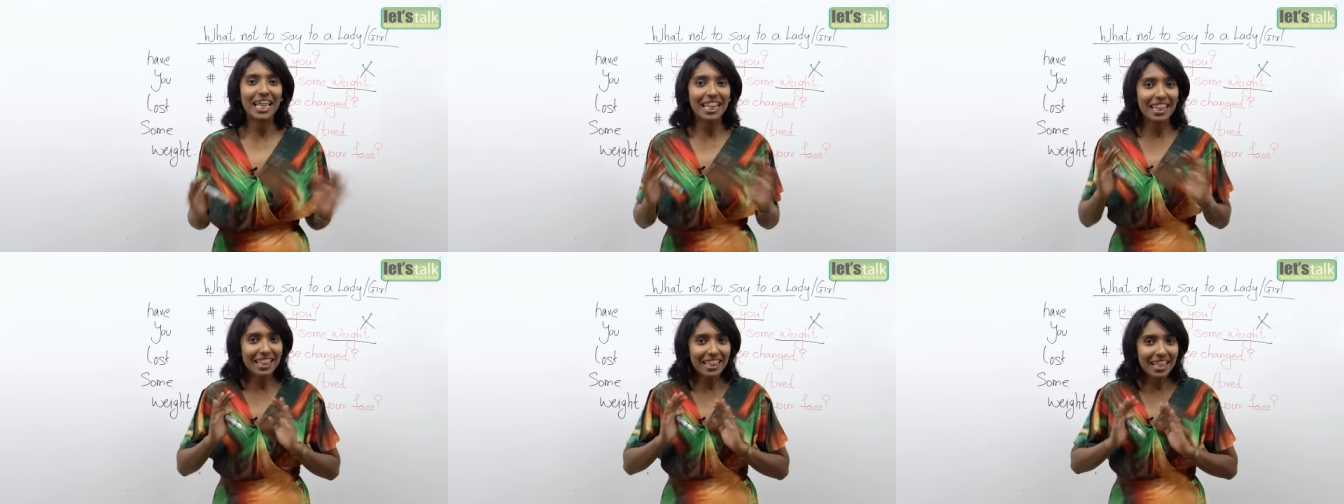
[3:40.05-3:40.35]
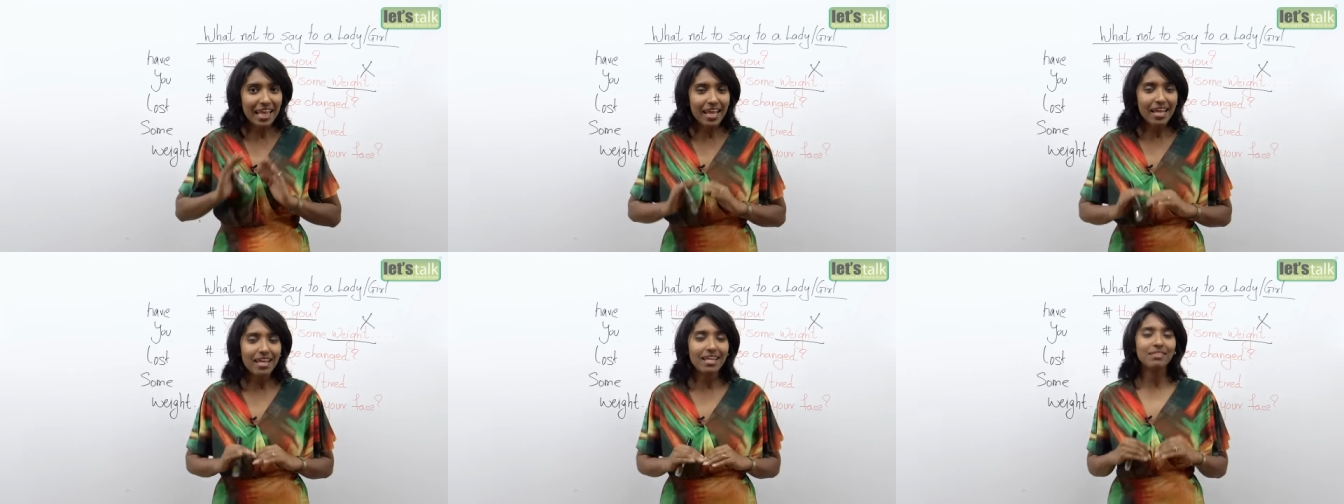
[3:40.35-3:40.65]
and
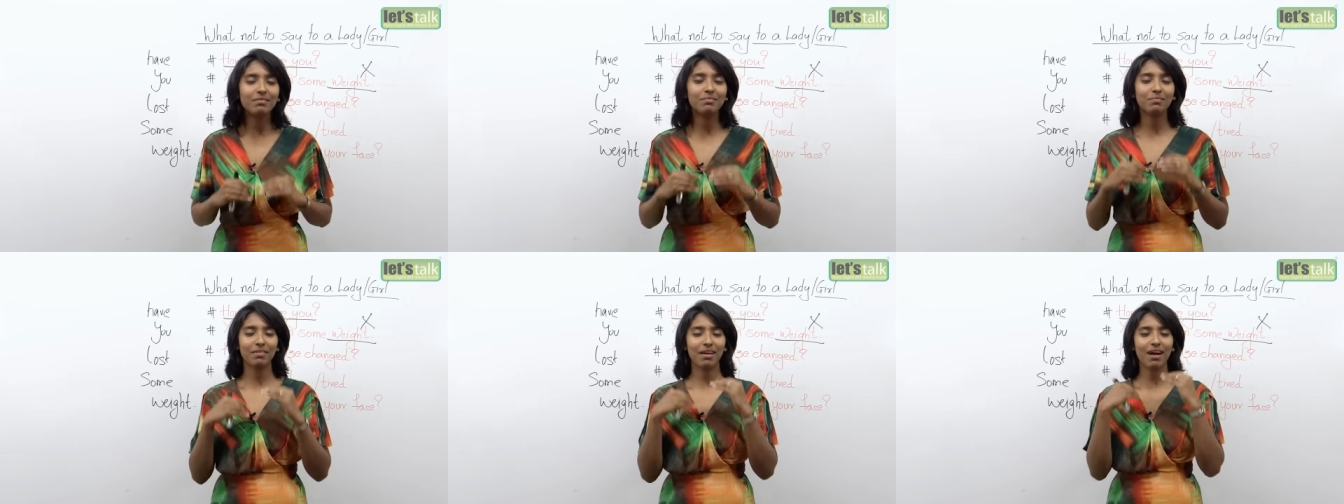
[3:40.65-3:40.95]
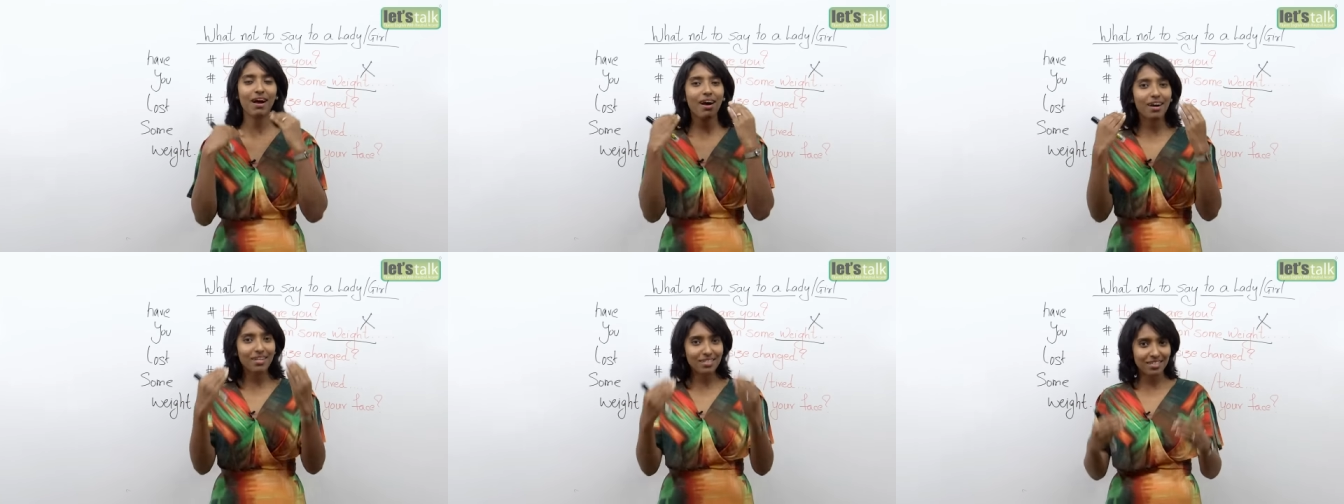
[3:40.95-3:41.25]
then
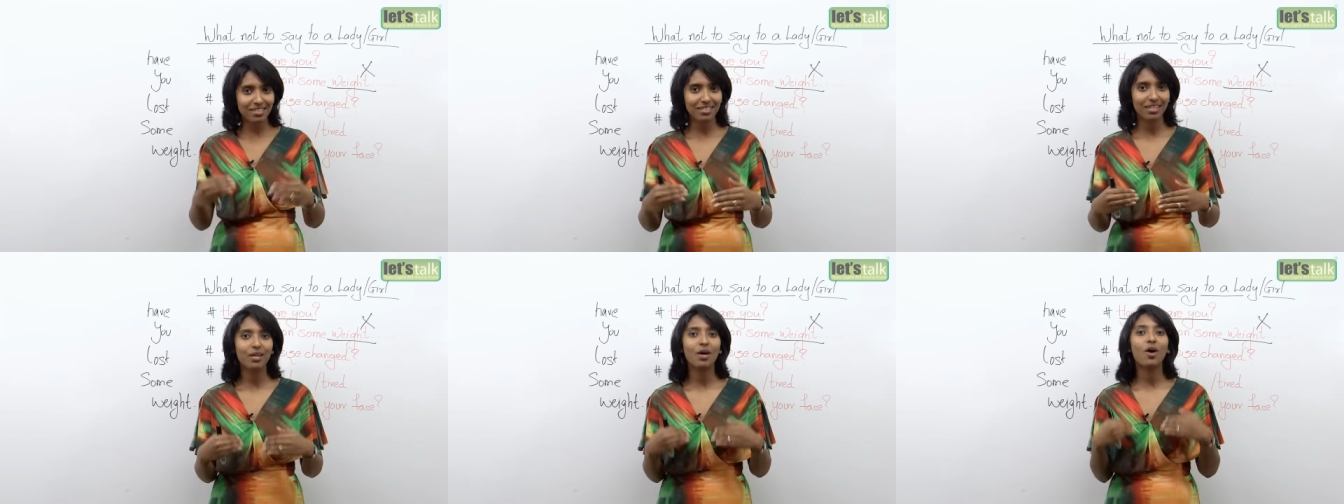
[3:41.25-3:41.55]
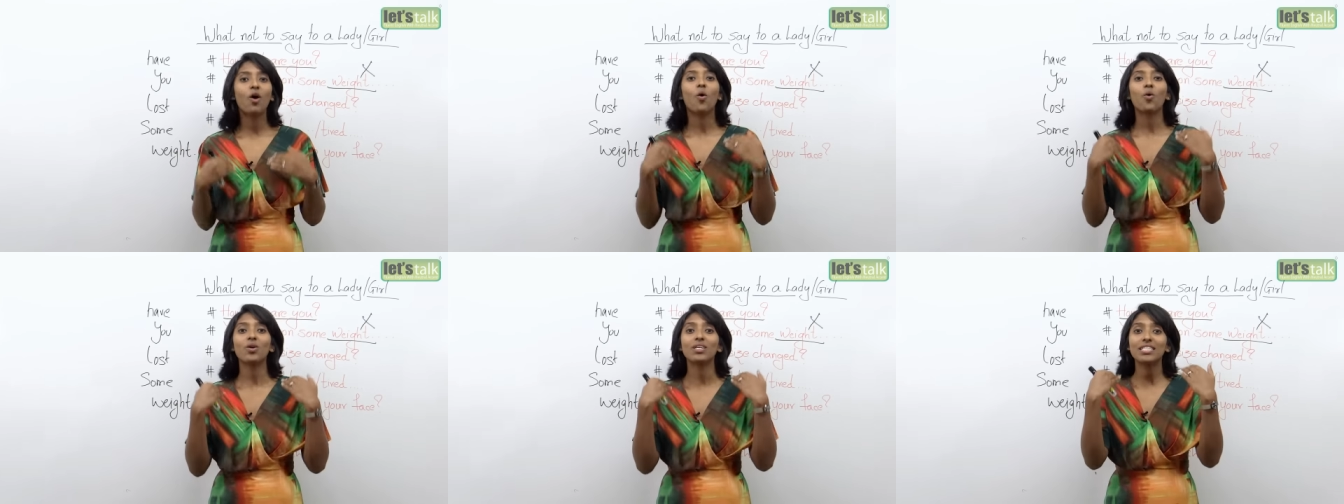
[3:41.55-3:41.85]
ask
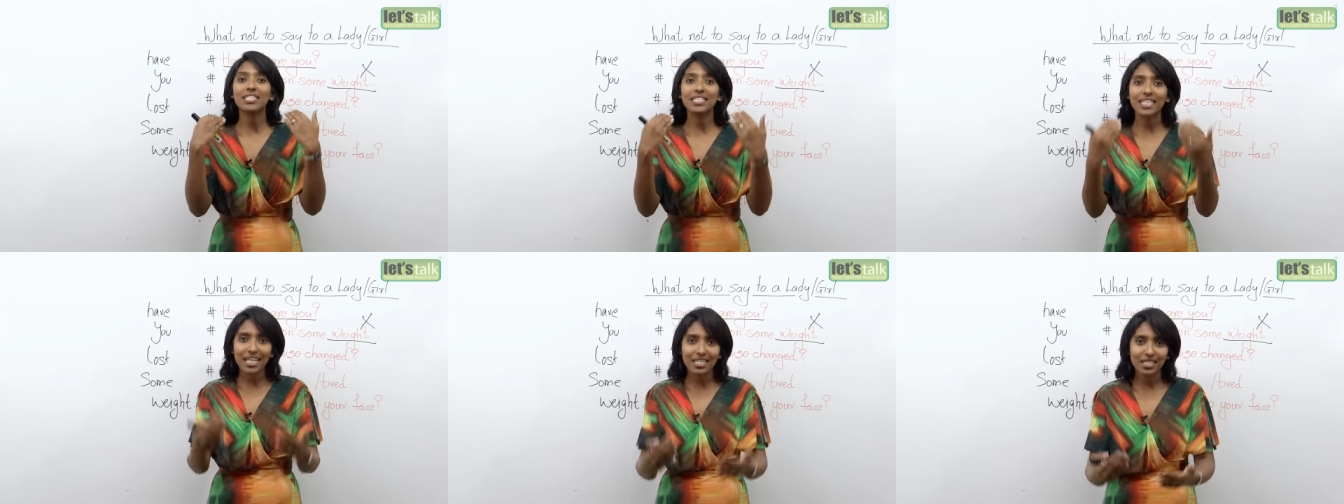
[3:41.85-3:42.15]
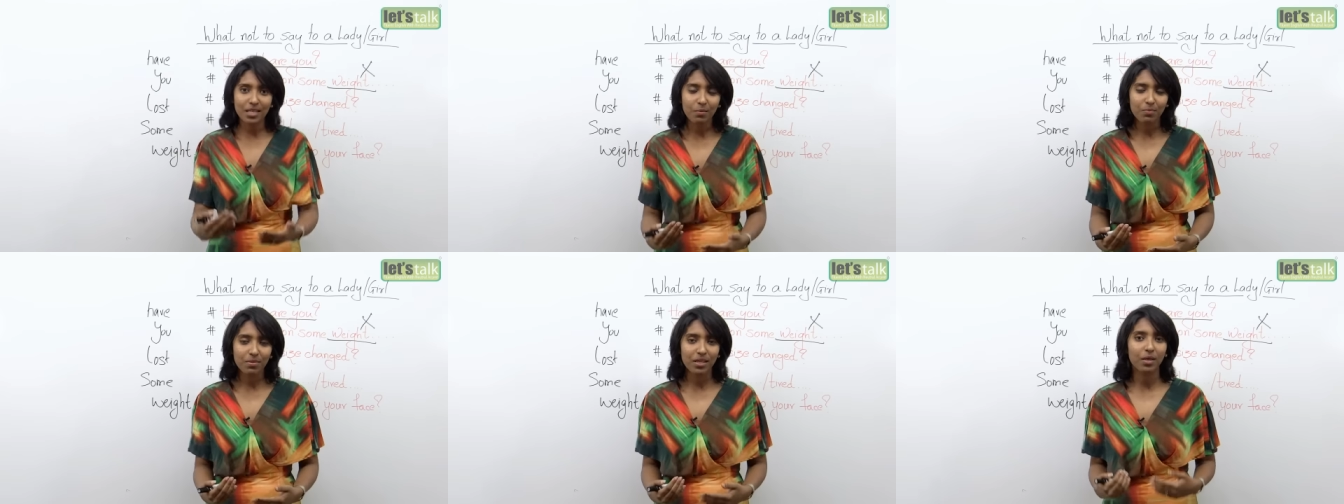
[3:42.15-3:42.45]
or say
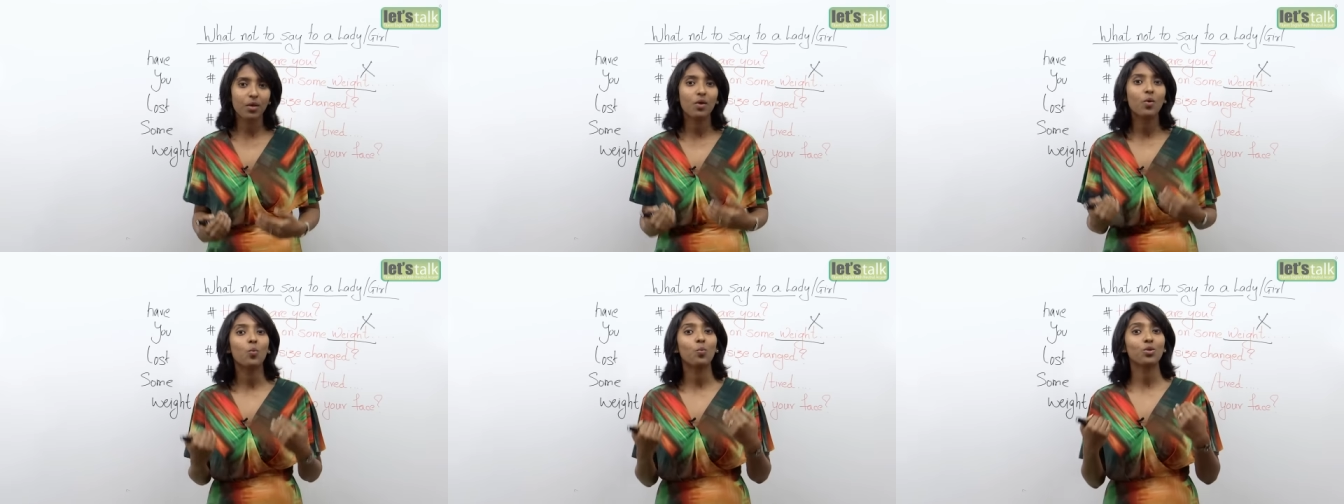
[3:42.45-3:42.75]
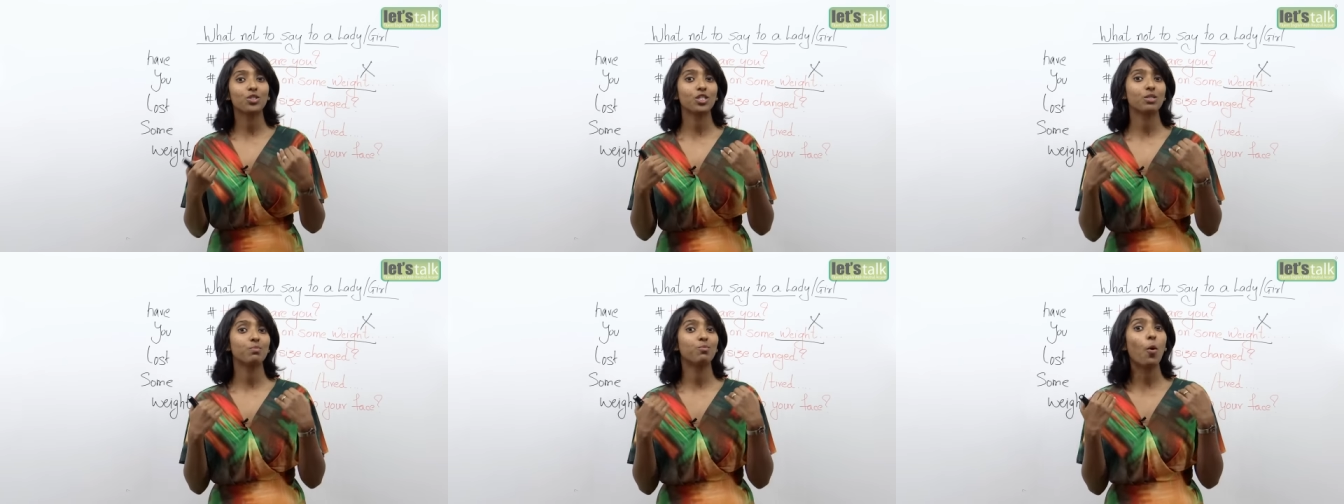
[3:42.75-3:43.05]
something
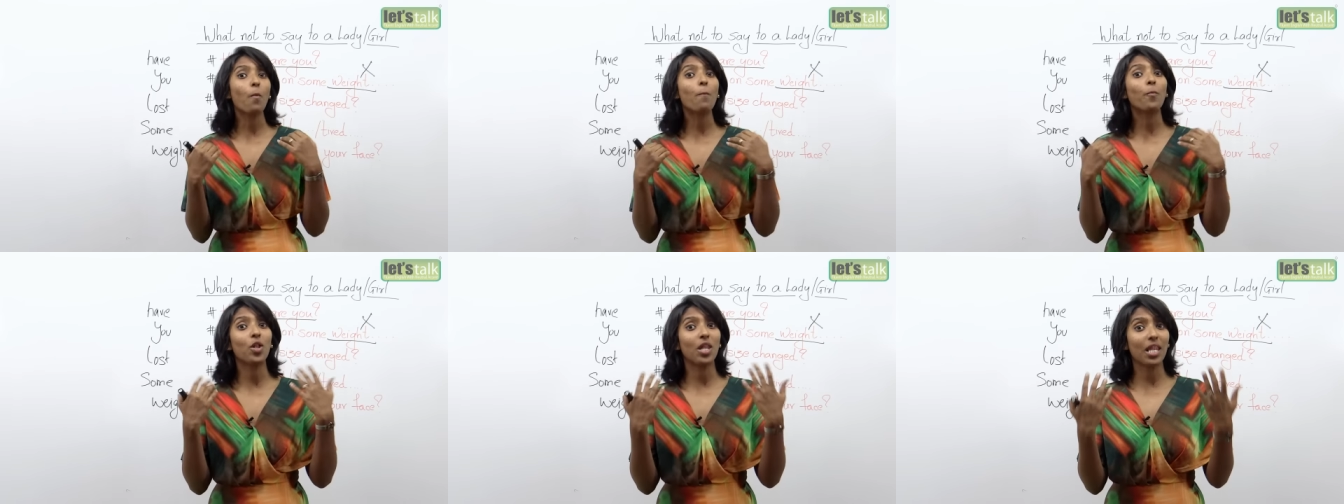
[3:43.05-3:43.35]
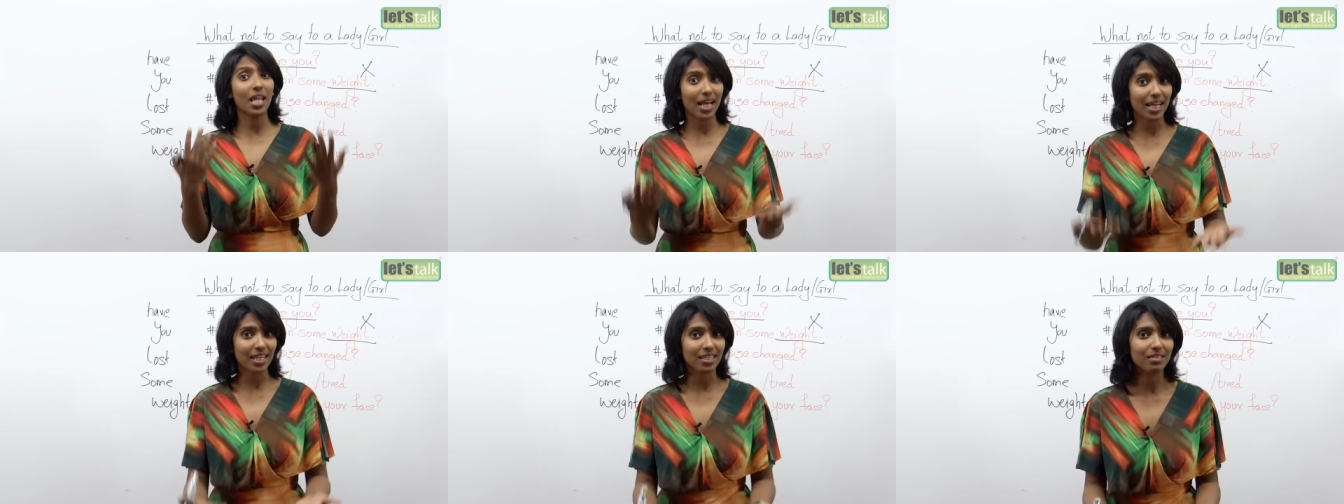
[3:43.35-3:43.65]
which is more
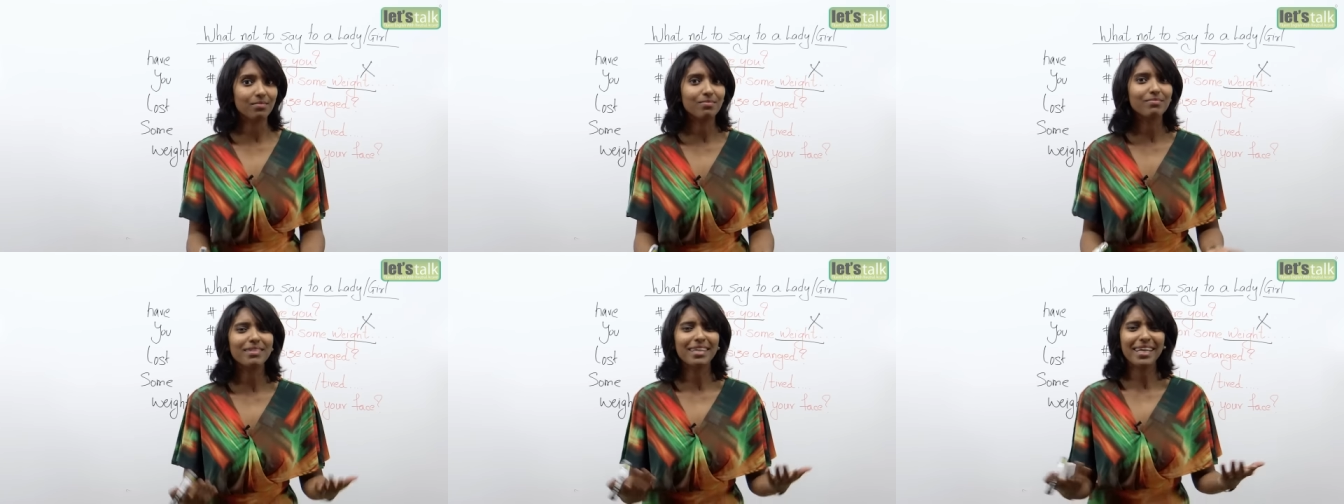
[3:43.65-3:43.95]
polite.